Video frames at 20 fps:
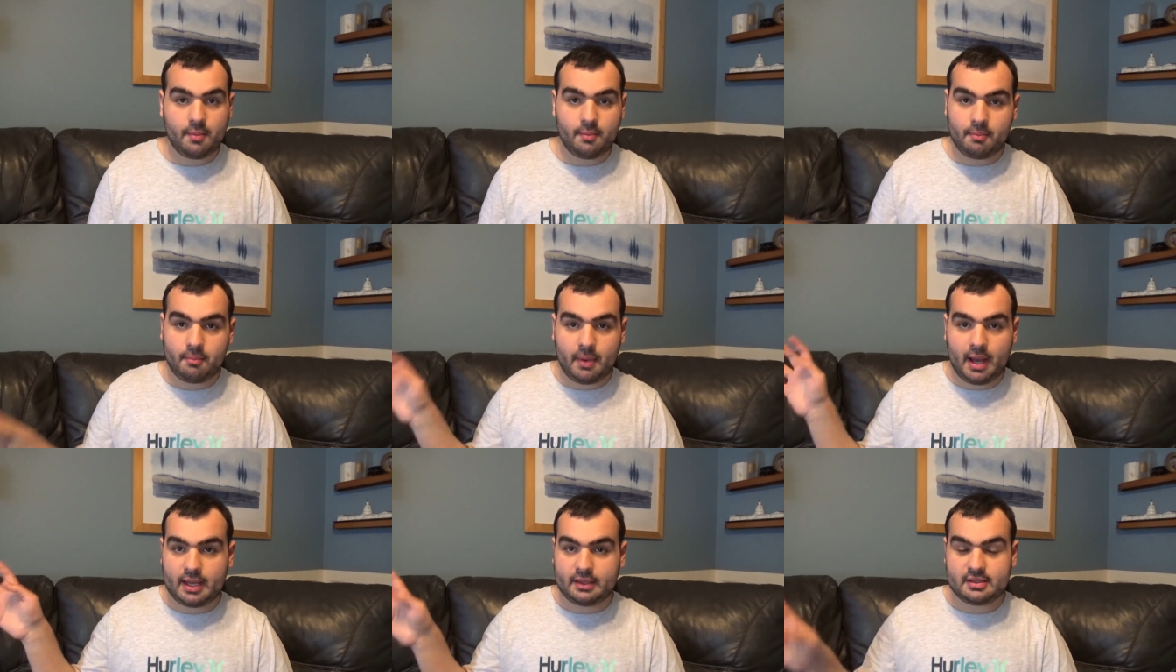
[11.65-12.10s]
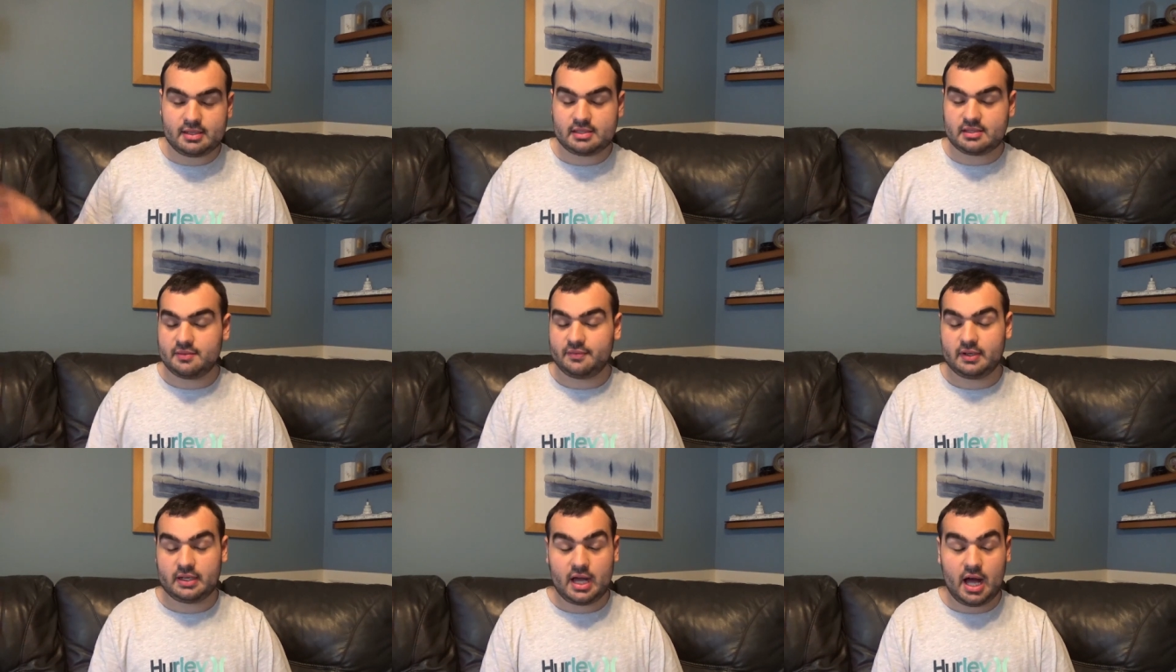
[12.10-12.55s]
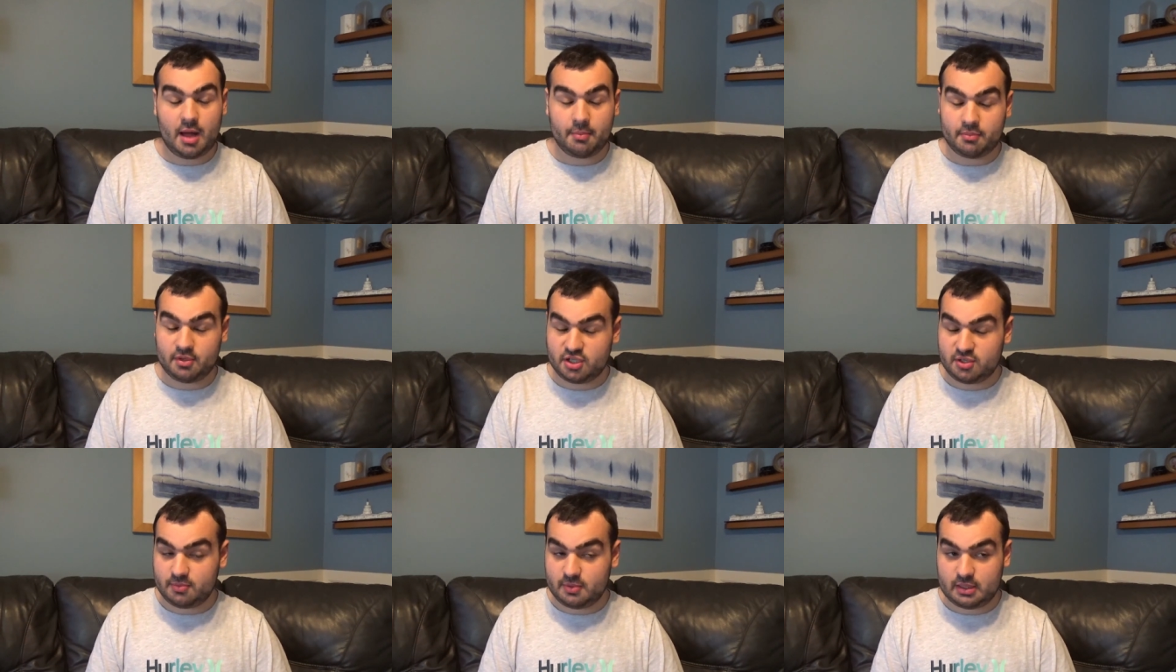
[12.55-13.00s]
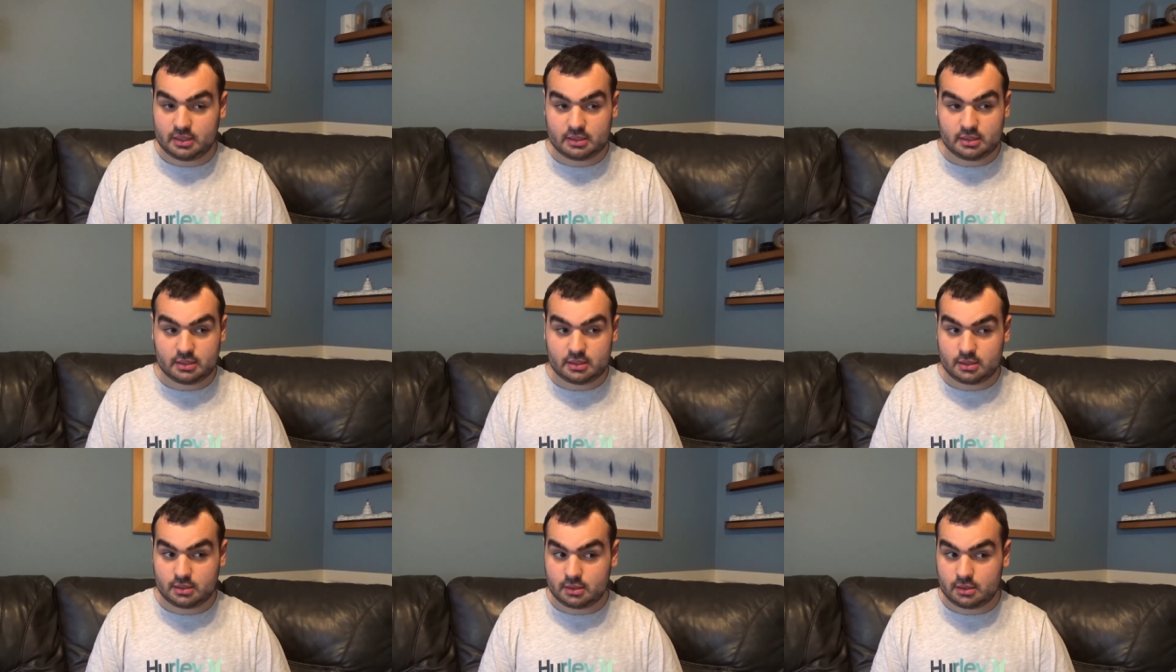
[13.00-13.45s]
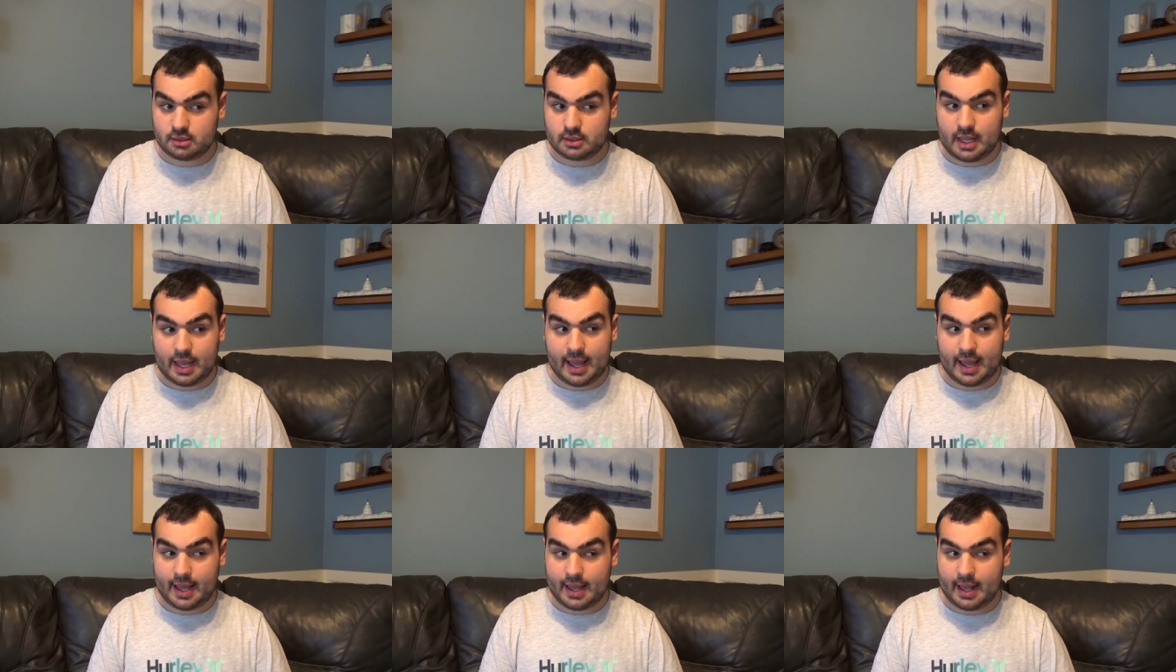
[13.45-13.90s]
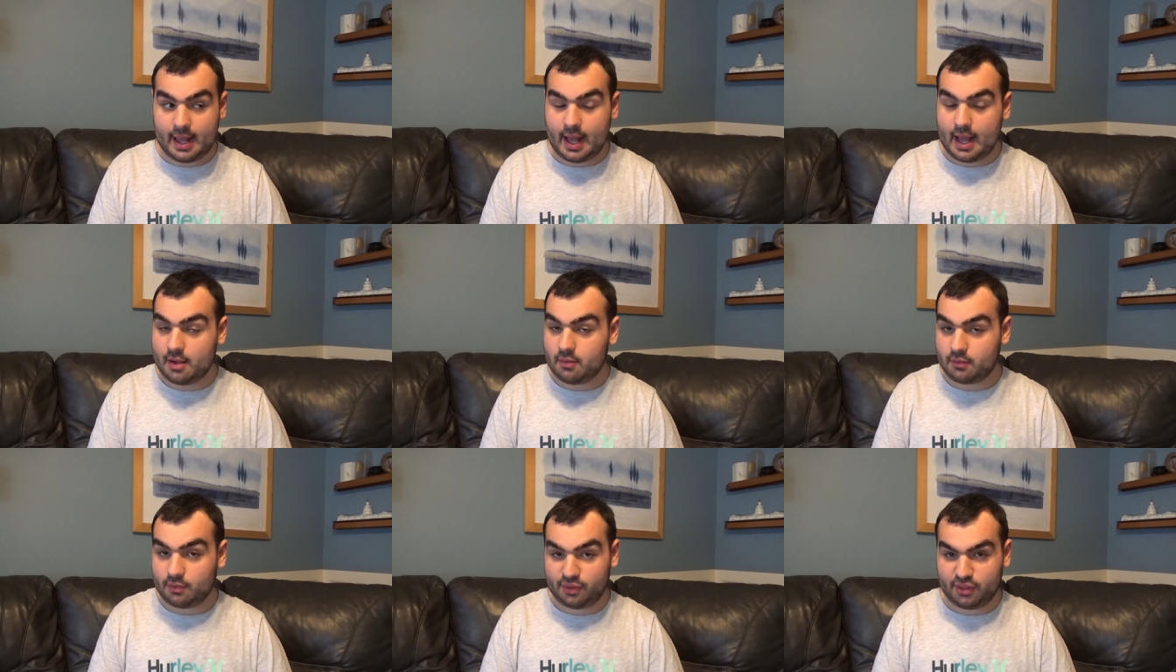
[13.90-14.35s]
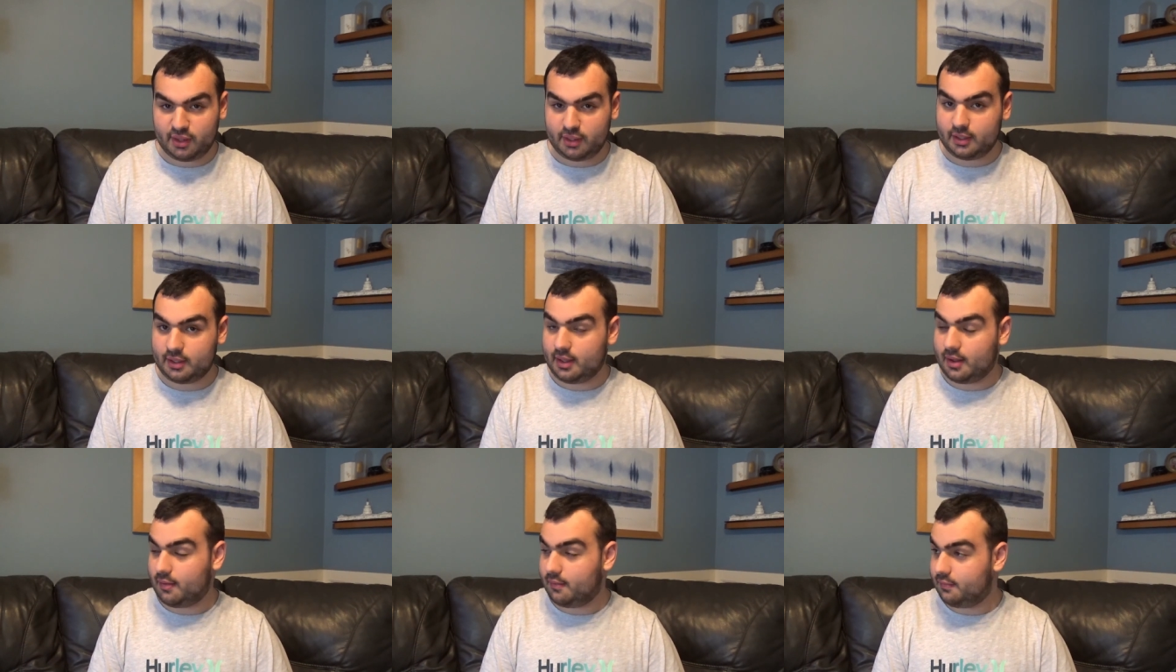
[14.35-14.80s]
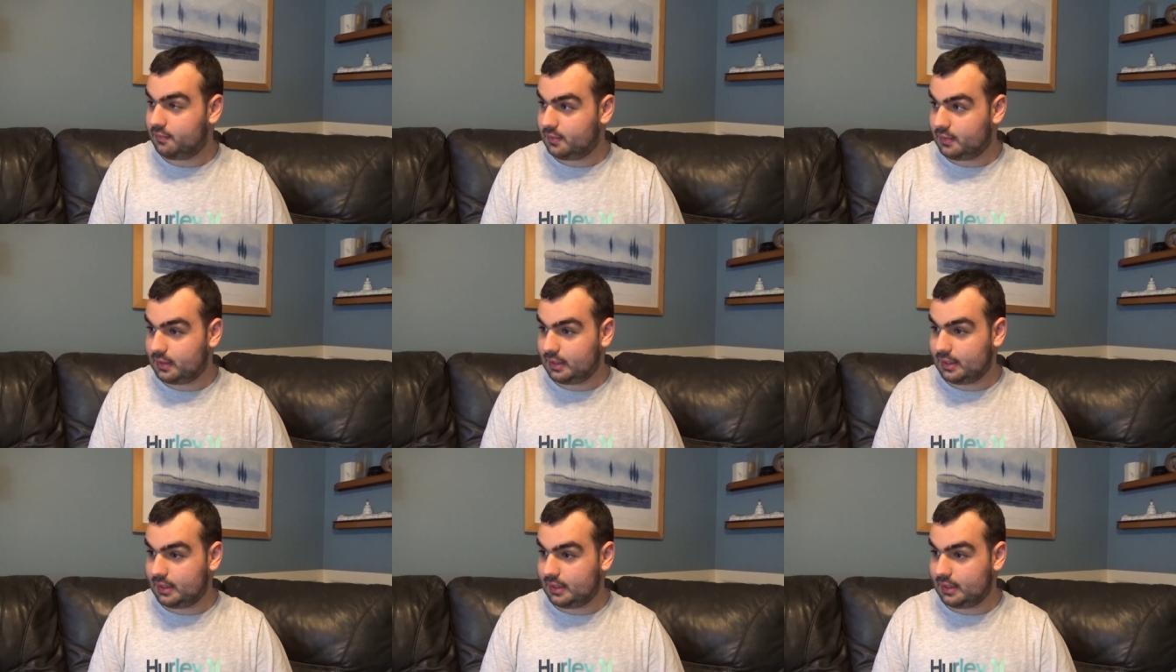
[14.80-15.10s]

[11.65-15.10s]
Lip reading: my list of accomplishments that I will think of.